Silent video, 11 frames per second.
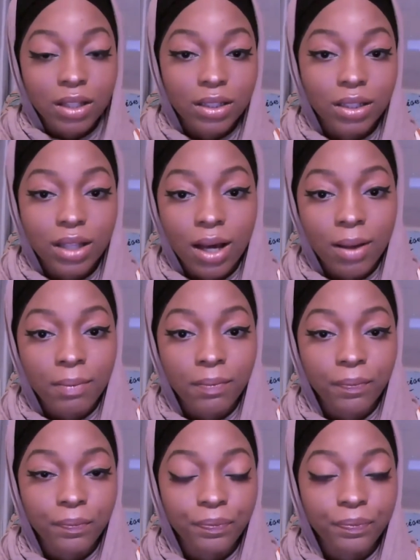um
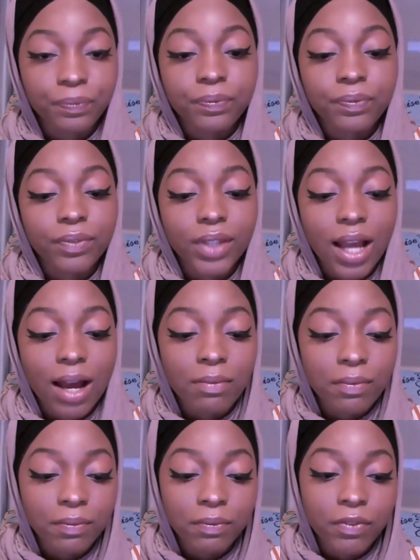
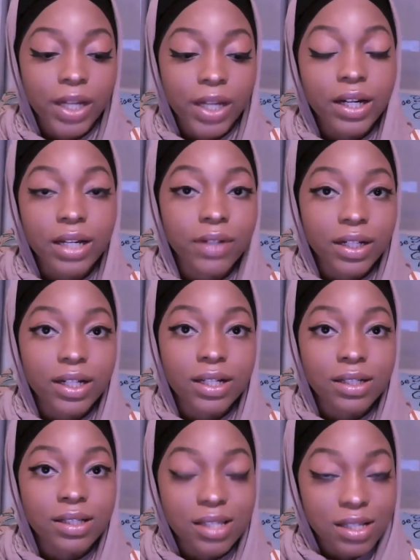I'm very
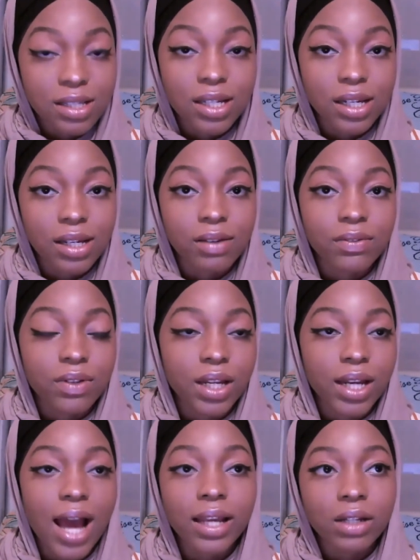sensitive, and
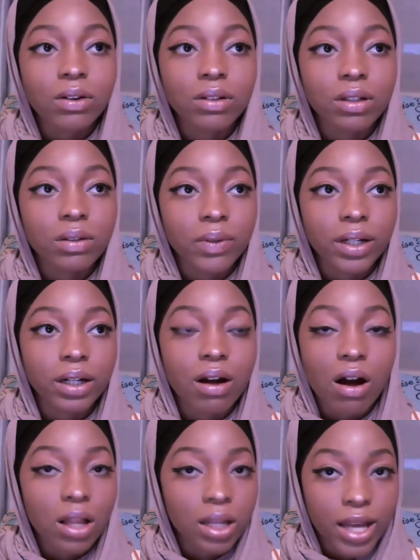I can only wear
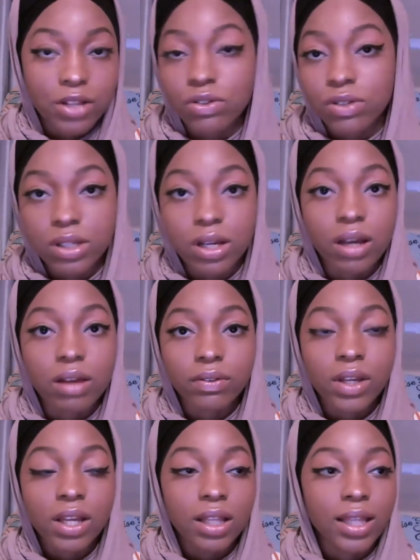all natural stuff.
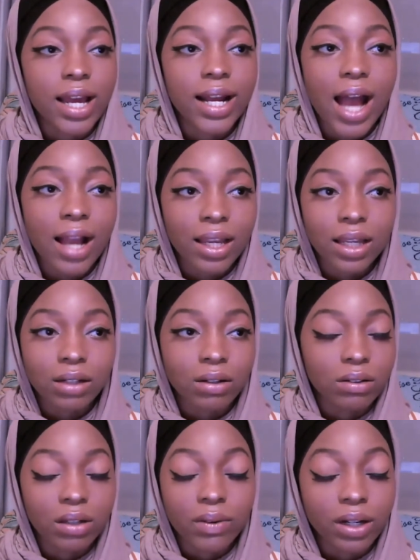Like I can
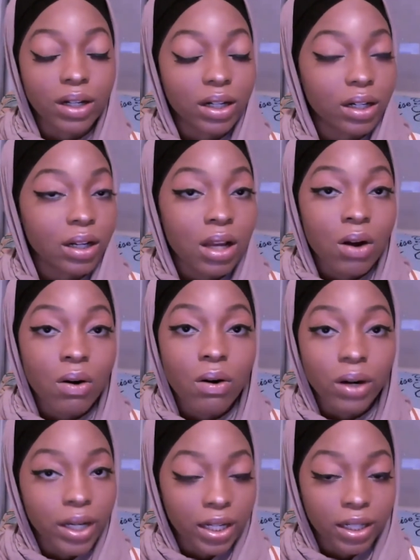only wear
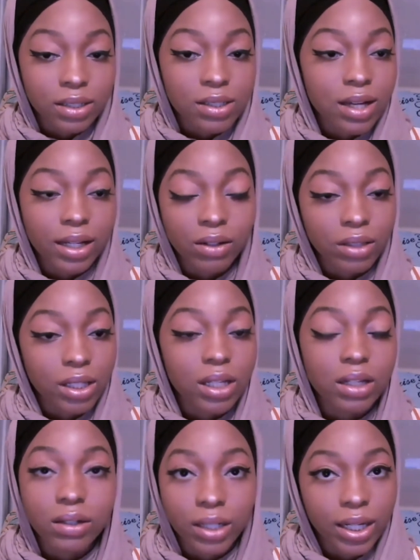organic stuff. I can only eat
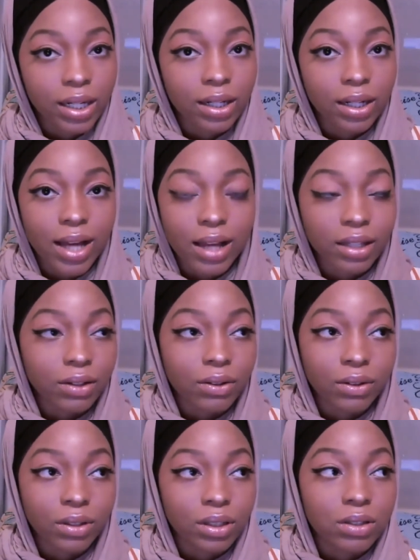organic. I can
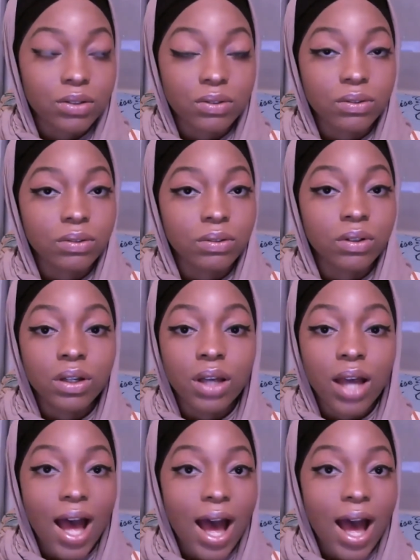only do. I'm